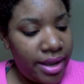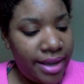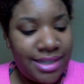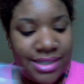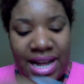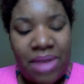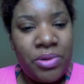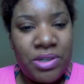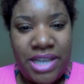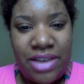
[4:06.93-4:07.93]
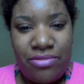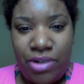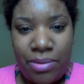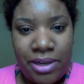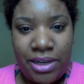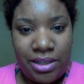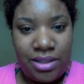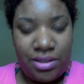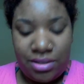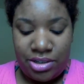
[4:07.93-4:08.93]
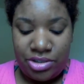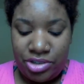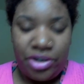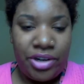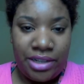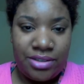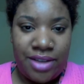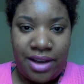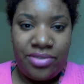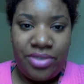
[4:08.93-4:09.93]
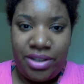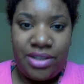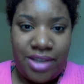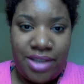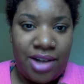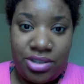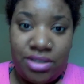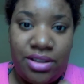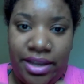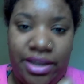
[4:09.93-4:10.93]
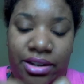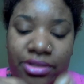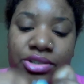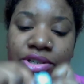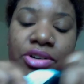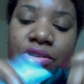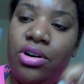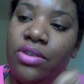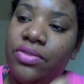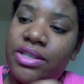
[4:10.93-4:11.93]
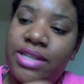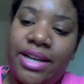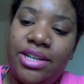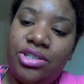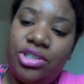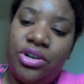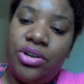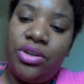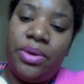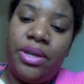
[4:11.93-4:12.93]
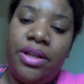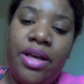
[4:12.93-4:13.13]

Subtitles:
And it's not more say rubbing the dirt inside of it. It's actually like getting the dirt off, because I can show you it.